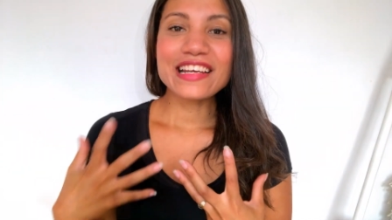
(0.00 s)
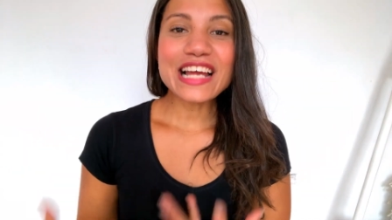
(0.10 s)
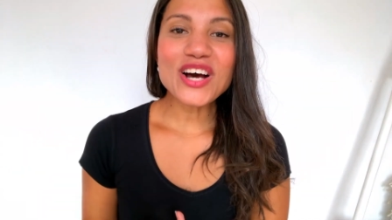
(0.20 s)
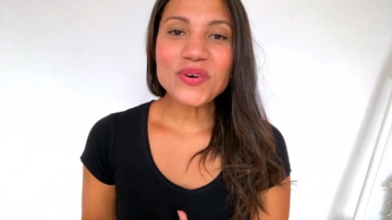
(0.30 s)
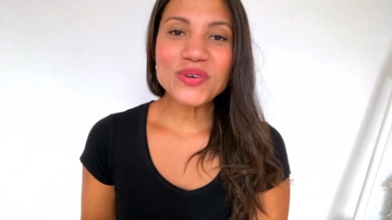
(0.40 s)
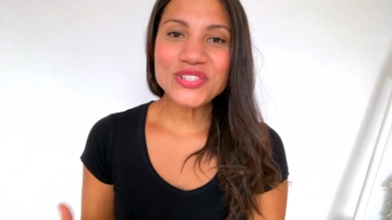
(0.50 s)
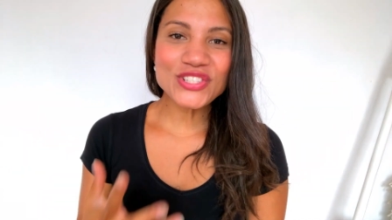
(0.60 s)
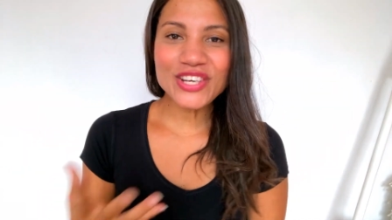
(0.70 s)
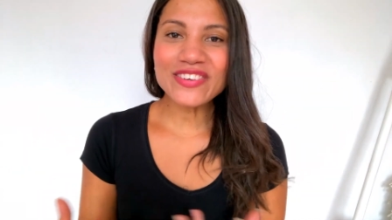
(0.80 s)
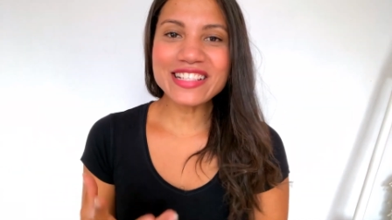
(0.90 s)
Now,
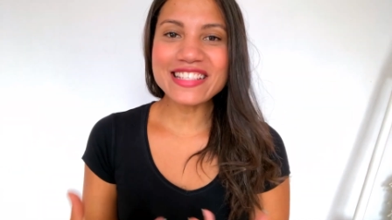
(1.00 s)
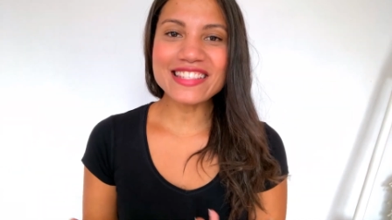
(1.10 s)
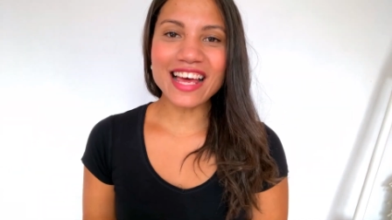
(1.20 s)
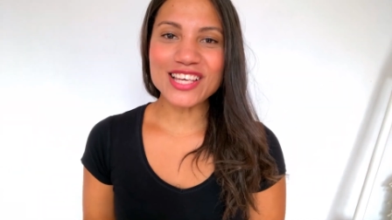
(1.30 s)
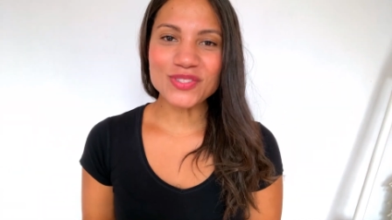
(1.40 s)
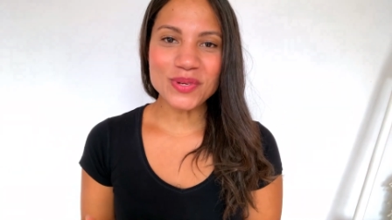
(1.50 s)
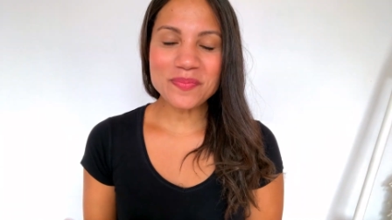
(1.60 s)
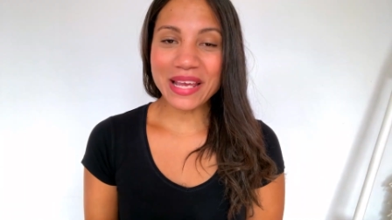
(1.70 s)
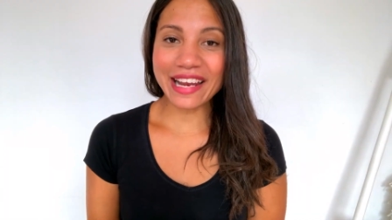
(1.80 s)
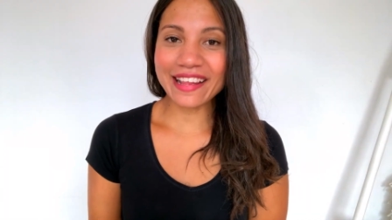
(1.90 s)
sharing these signs
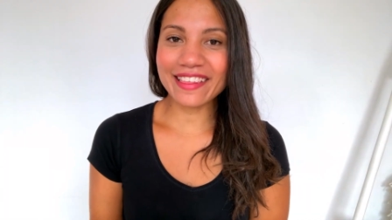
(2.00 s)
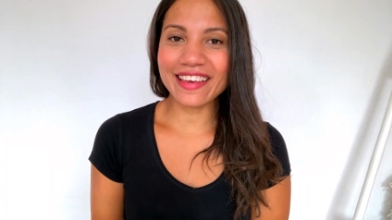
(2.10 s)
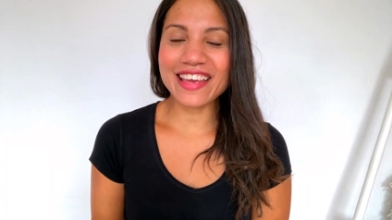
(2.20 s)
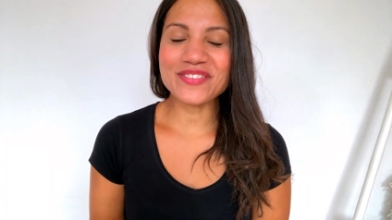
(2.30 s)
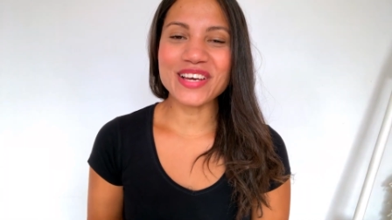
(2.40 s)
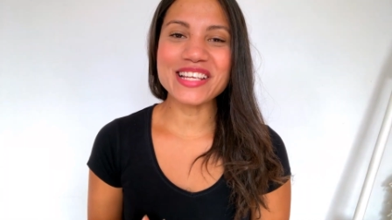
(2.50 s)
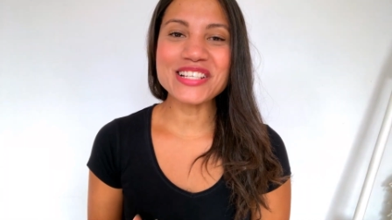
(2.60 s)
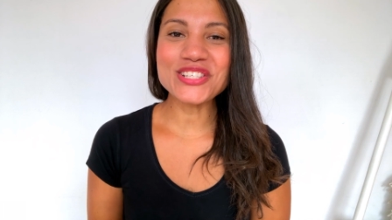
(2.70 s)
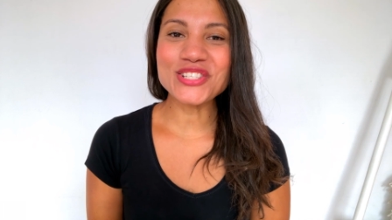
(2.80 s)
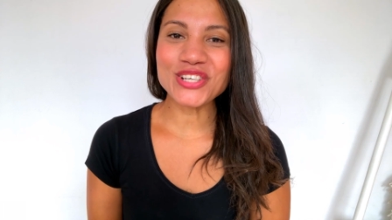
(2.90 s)
wouldn't be anything if I
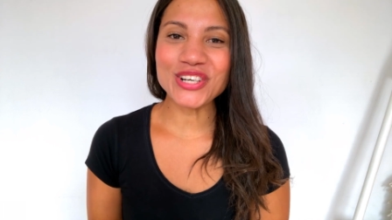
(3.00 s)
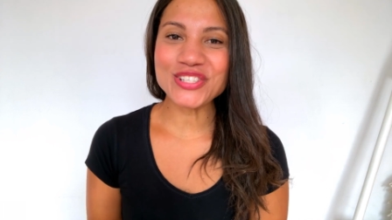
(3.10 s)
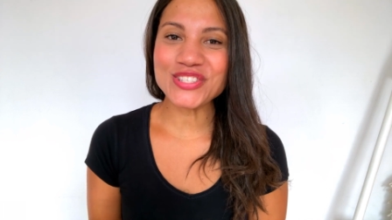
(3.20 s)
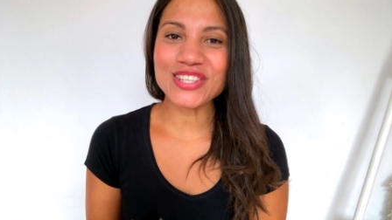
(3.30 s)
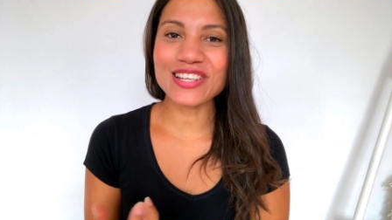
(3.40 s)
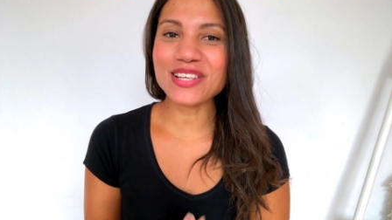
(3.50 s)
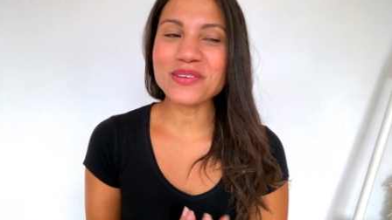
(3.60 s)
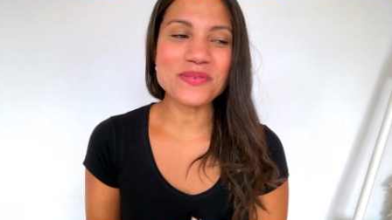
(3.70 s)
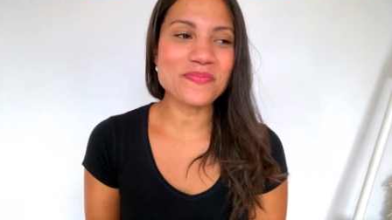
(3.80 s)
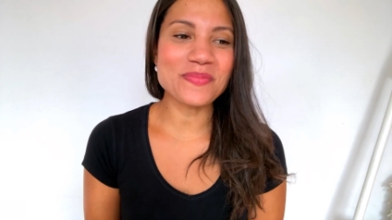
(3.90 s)
didn't share just a
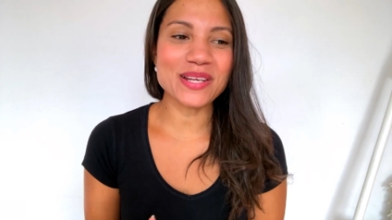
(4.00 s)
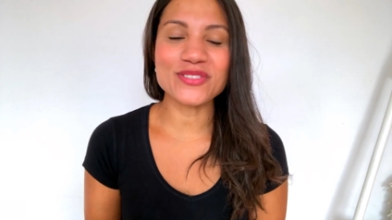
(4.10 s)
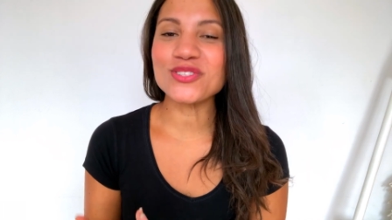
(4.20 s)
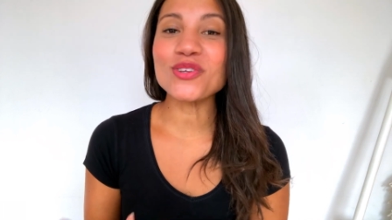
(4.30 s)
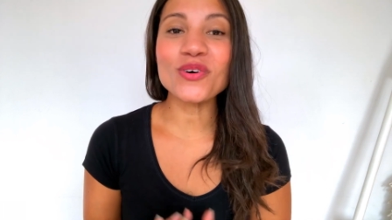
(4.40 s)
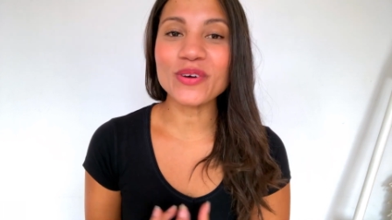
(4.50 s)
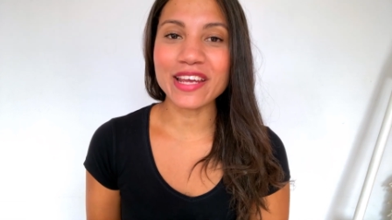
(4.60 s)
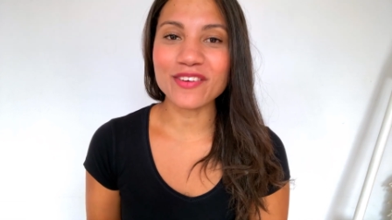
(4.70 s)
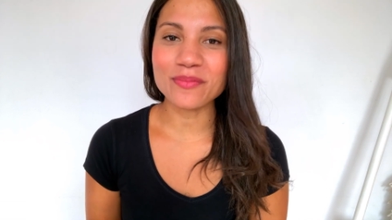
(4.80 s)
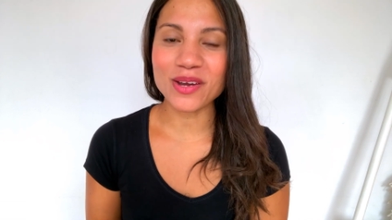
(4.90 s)
little bit of
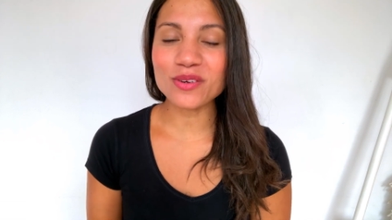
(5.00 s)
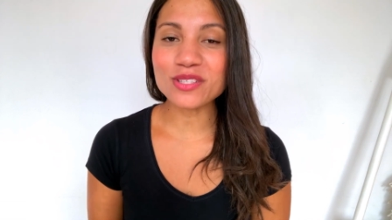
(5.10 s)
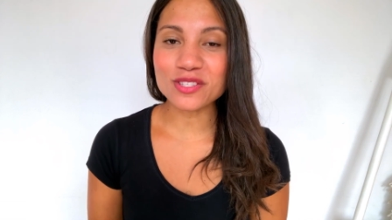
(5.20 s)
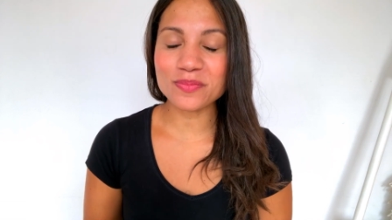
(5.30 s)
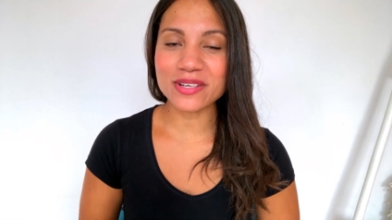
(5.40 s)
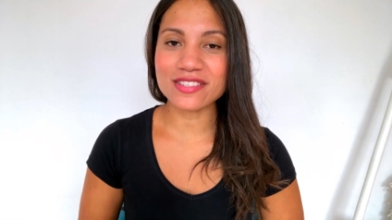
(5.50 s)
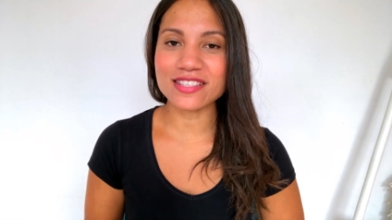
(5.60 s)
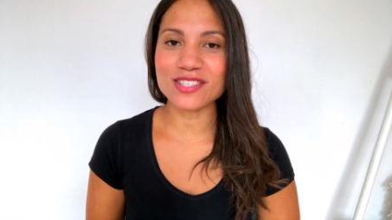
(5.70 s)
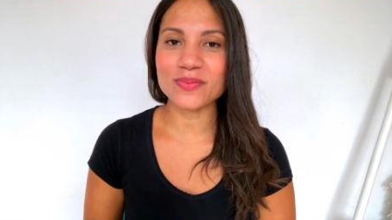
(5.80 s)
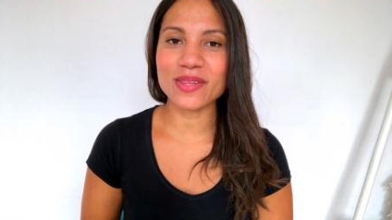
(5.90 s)
story of my own
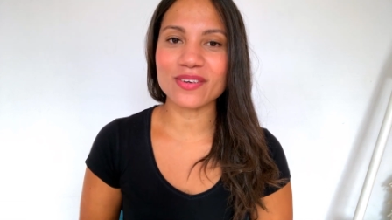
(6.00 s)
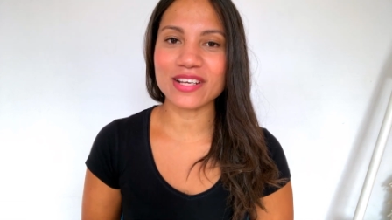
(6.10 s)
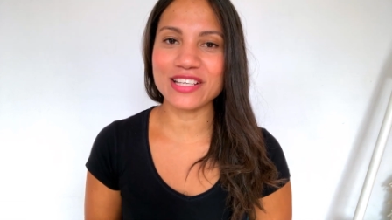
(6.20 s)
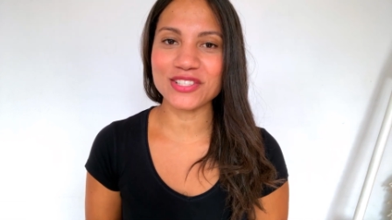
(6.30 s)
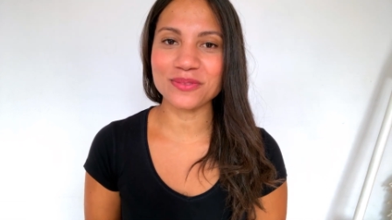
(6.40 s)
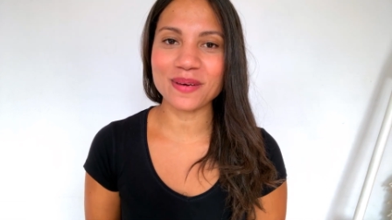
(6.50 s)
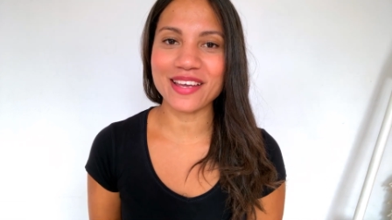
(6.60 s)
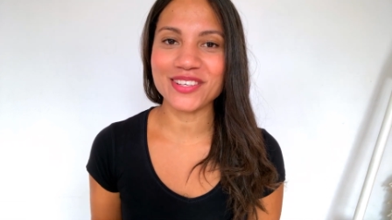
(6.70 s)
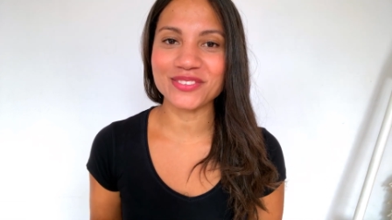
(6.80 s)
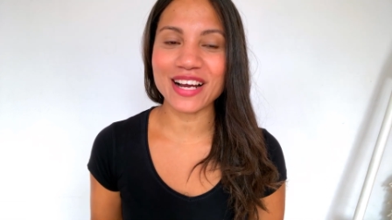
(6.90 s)
experiences with Archangel
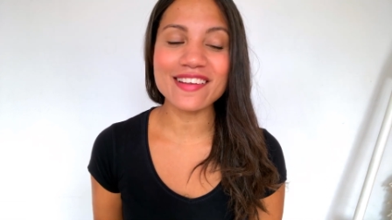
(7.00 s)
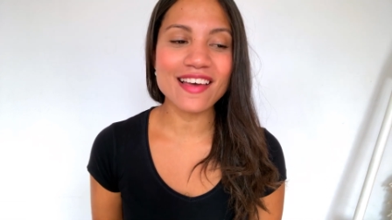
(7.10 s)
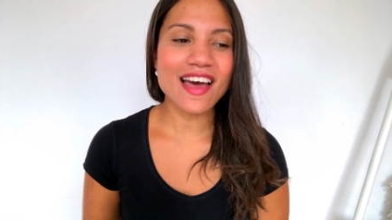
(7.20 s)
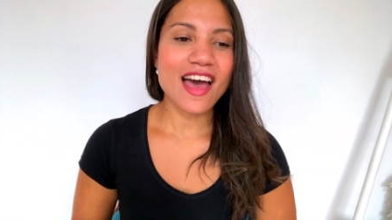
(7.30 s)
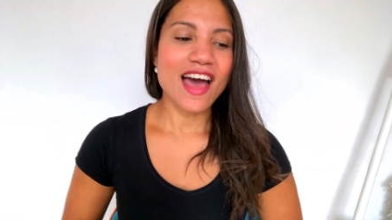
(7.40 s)
Michael, right?